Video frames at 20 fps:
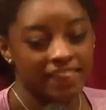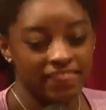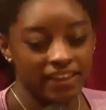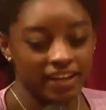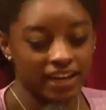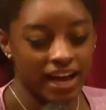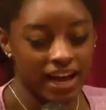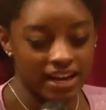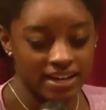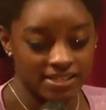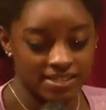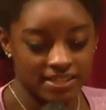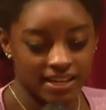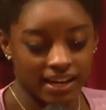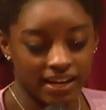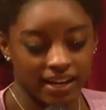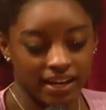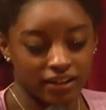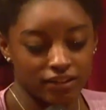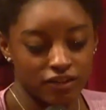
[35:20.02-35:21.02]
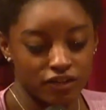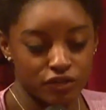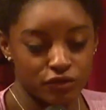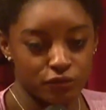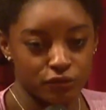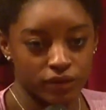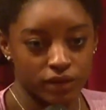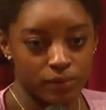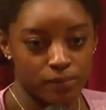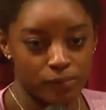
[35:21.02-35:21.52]
think ice skating
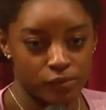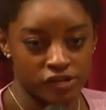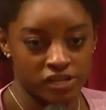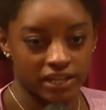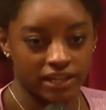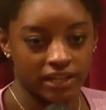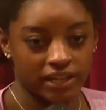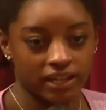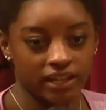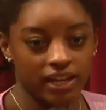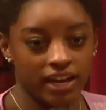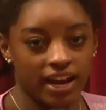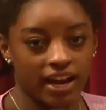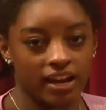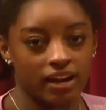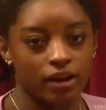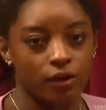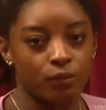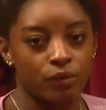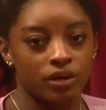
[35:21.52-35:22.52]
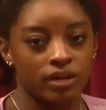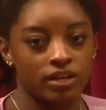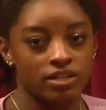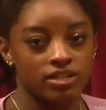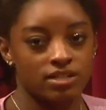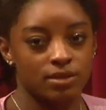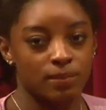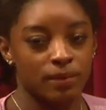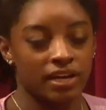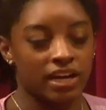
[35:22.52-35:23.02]
looks really pretty, and I
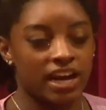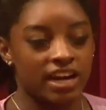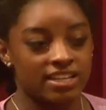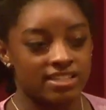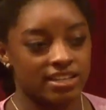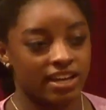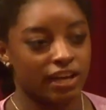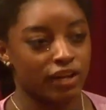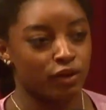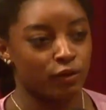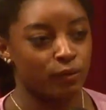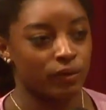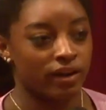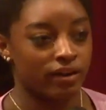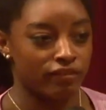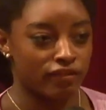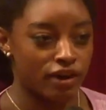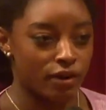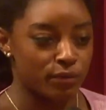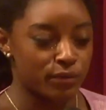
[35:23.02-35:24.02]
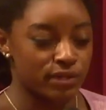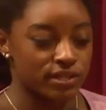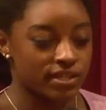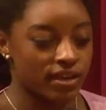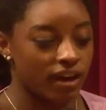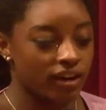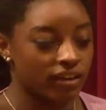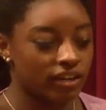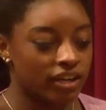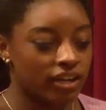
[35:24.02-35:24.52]
wanted to be an ice skater whenever I was
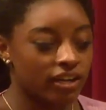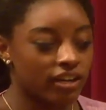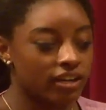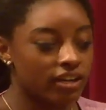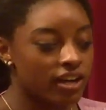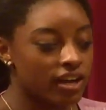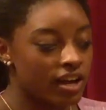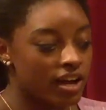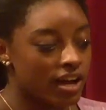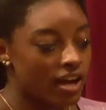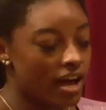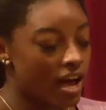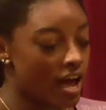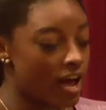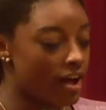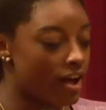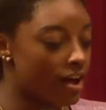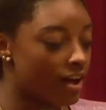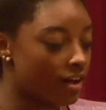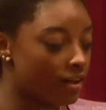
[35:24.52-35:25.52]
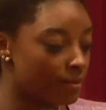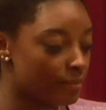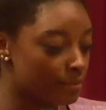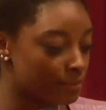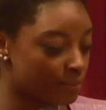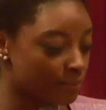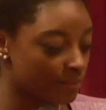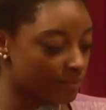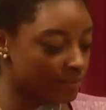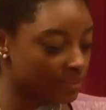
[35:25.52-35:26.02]
younger. Um,
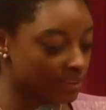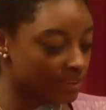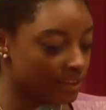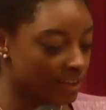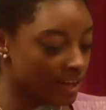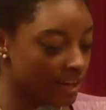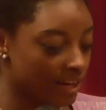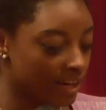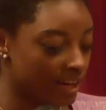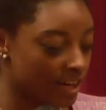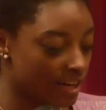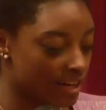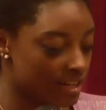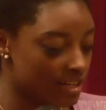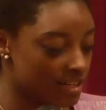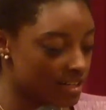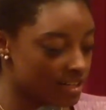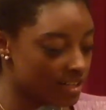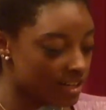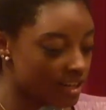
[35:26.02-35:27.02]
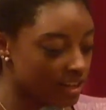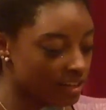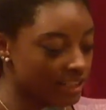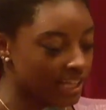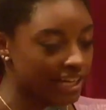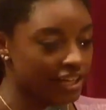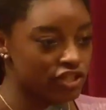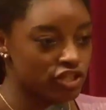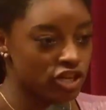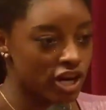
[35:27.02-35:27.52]
and
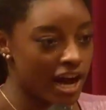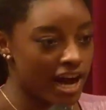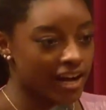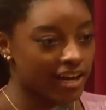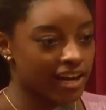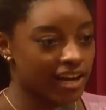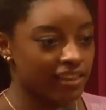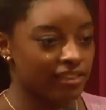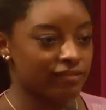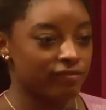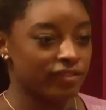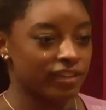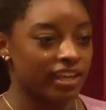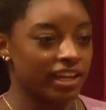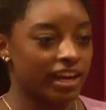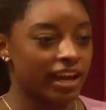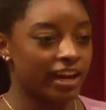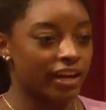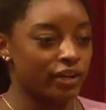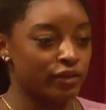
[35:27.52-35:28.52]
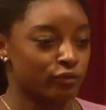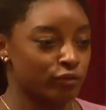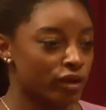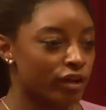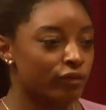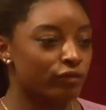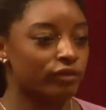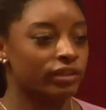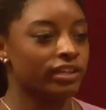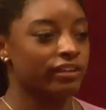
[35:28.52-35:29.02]
like track, I feel like I could
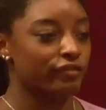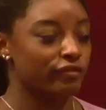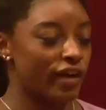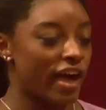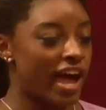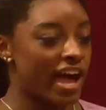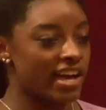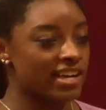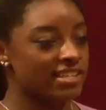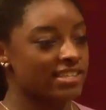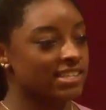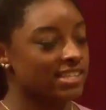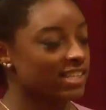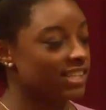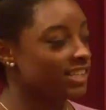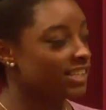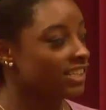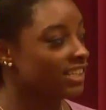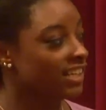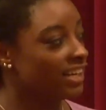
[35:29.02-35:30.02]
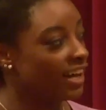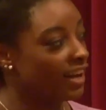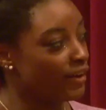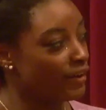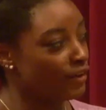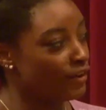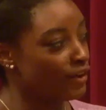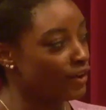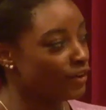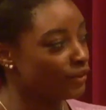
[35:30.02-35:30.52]
run really fast. I
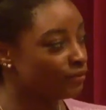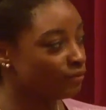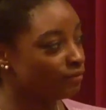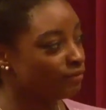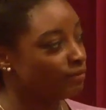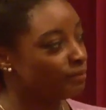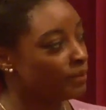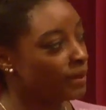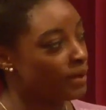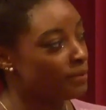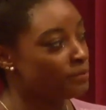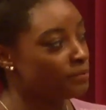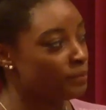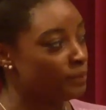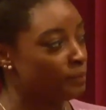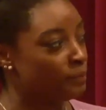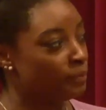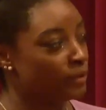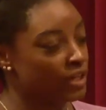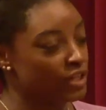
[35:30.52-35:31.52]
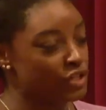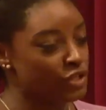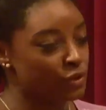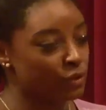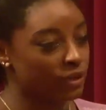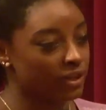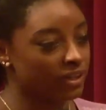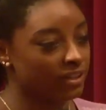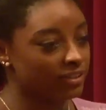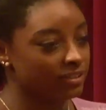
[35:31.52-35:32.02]
don't know, but I'm pretty
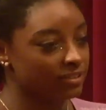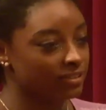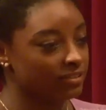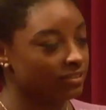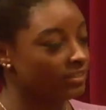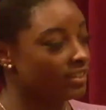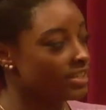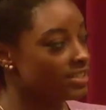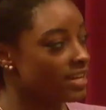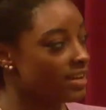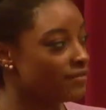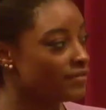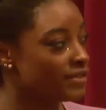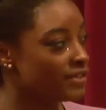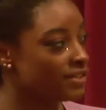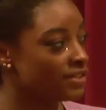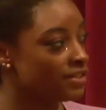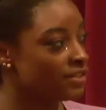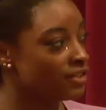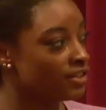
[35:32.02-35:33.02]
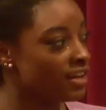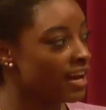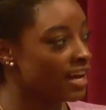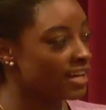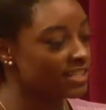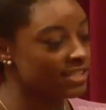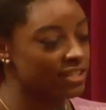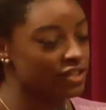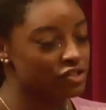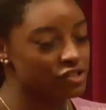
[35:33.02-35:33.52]
short because I've stood
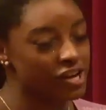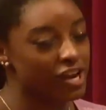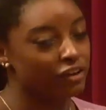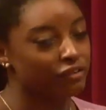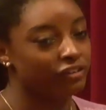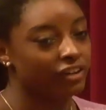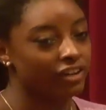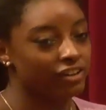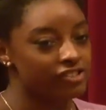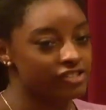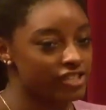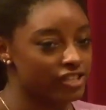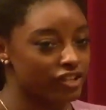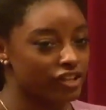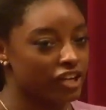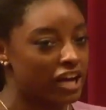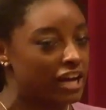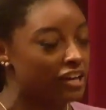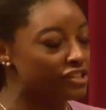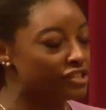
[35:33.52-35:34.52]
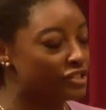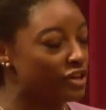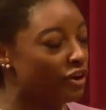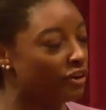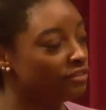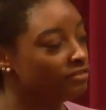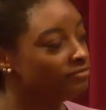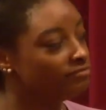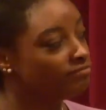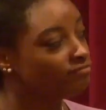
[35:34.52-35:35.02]
next to the track runners, and they're kind of
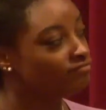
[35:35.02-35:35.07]
tall.